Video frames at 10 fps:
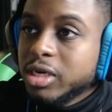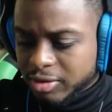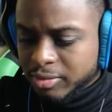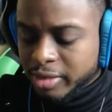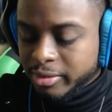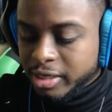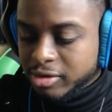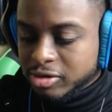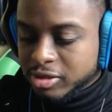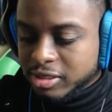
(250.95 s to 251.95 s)
You know, maybe
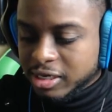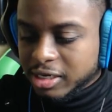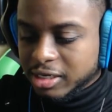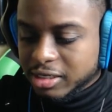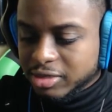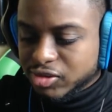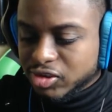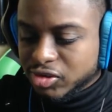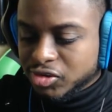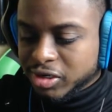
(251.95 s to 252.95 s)
he was uh, he was
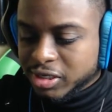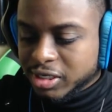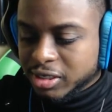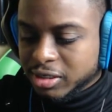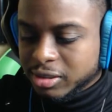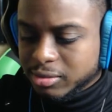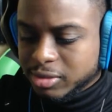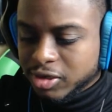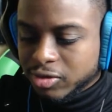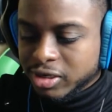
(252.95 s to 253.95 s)
too drunk to
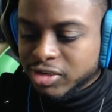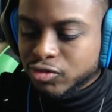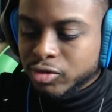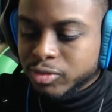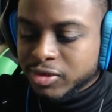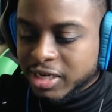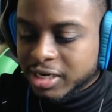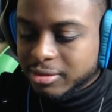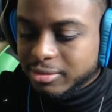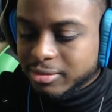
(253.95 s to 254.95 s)
know where his room was
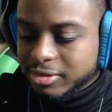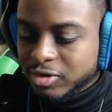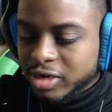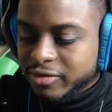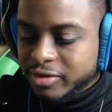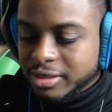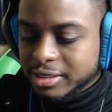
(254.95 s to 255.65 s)
at whatever.